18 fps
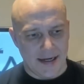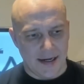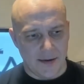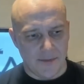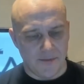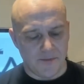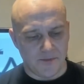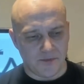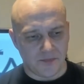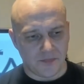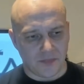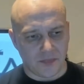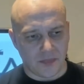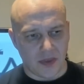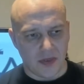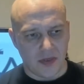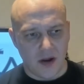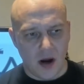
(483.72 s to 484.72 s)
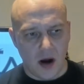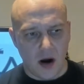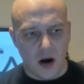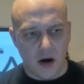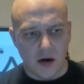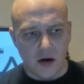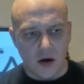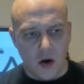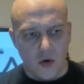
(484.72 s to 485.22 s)
uh, there
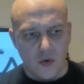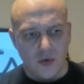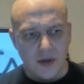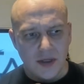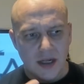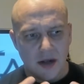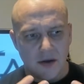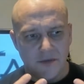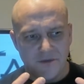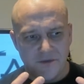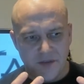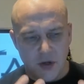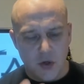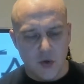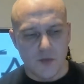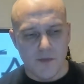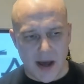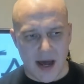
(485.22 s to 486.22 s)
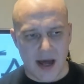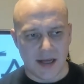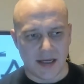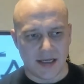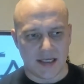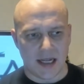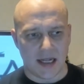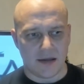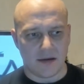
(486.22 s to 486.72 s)
are only a few bands
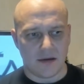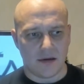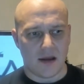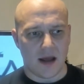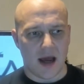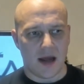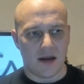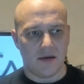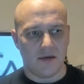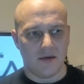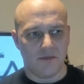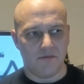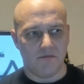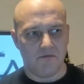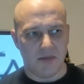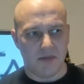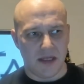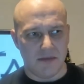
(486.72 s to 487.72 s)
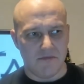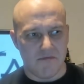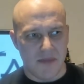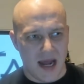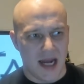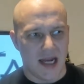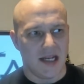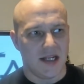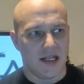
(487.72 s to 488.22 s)
that can be
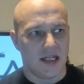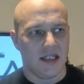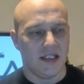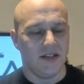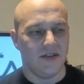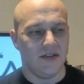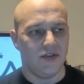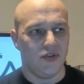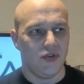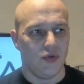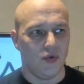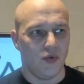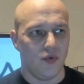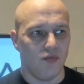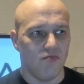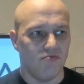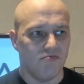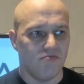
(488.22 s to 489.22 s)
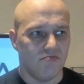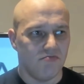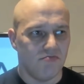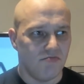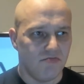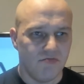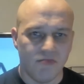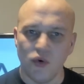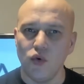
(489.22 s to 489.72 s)
made into
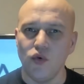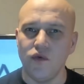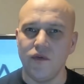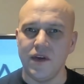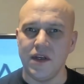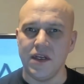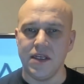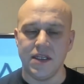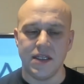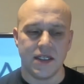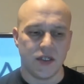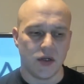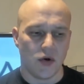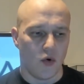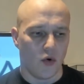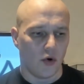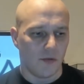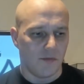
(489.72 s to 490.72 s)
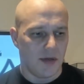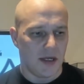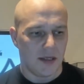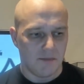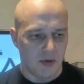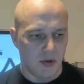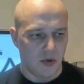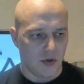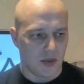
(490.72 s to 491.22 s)
movies or big
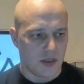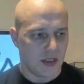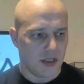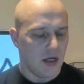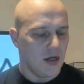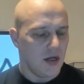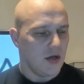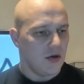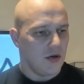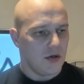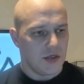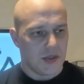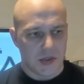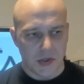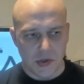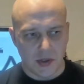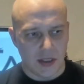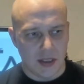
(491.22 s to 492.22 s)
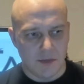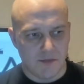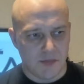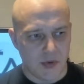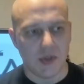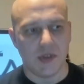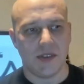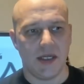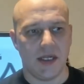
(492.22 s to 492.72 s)
books. Surely
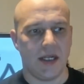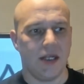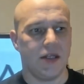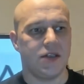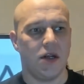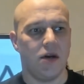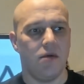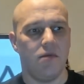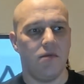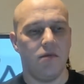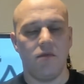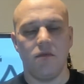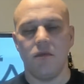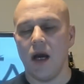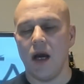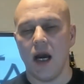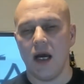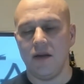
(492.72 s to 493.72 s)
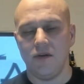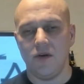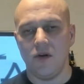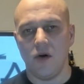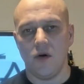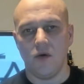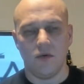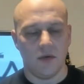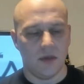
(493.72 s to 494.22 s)
Bruce Dickinson had, you
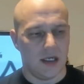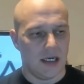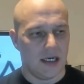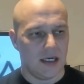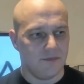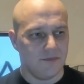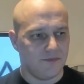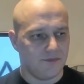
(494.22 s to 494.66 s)
know, uh,